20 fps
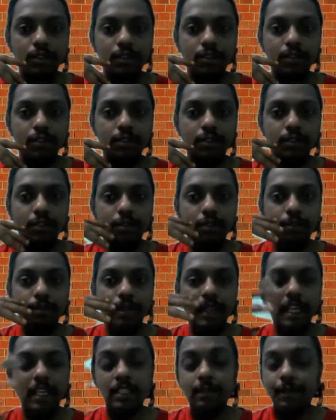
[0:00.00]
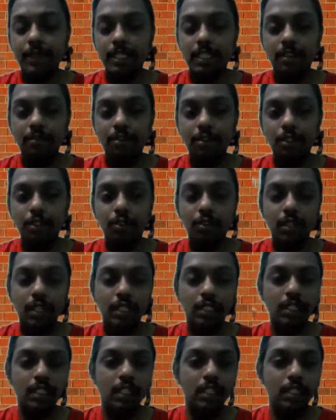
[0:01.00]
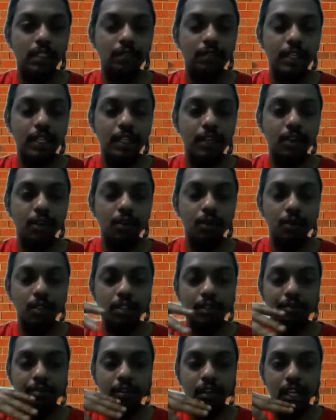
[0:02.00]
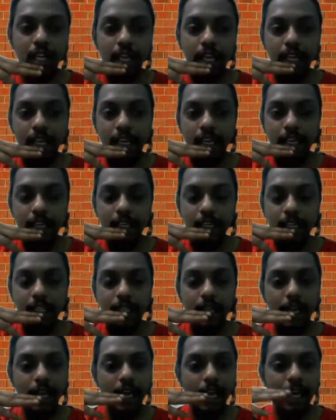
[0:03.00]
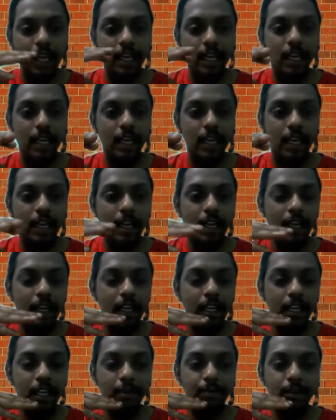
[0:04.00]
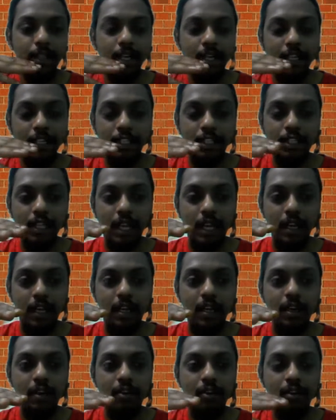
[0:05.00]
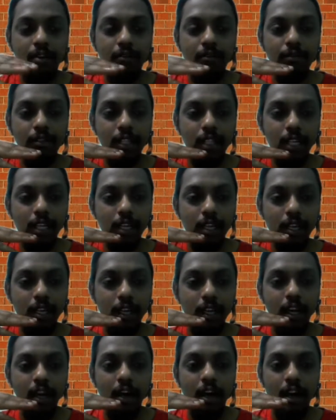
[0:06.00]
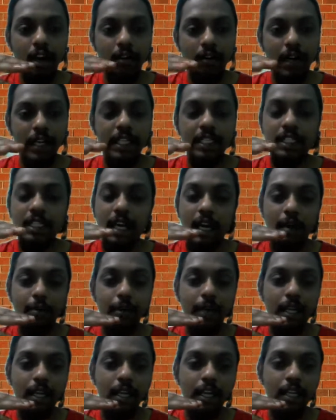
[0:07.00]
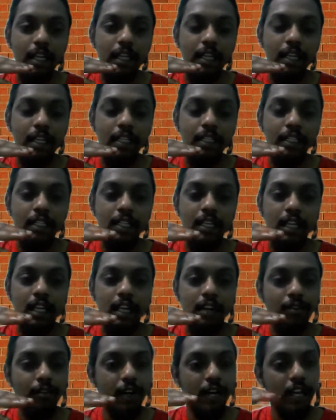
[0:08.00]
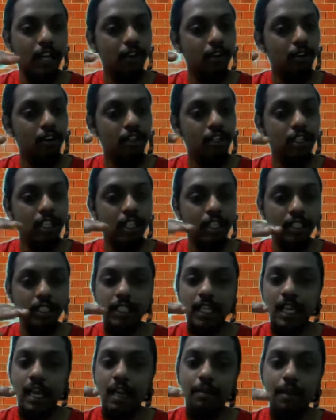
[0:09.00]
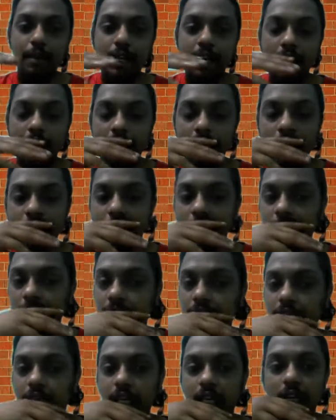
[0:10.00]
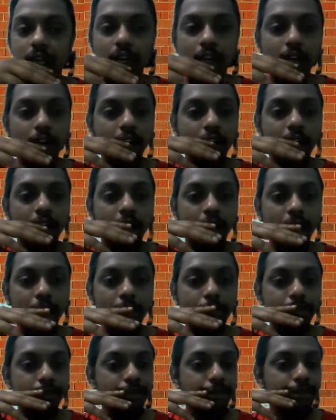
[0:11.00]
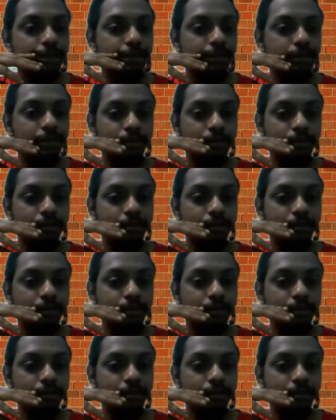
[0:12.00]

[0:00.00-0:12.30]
so especially for students, it is very useful. Like they can get an in-depth understanding of the what is happening in industry, what and all the things can be done in industry, um,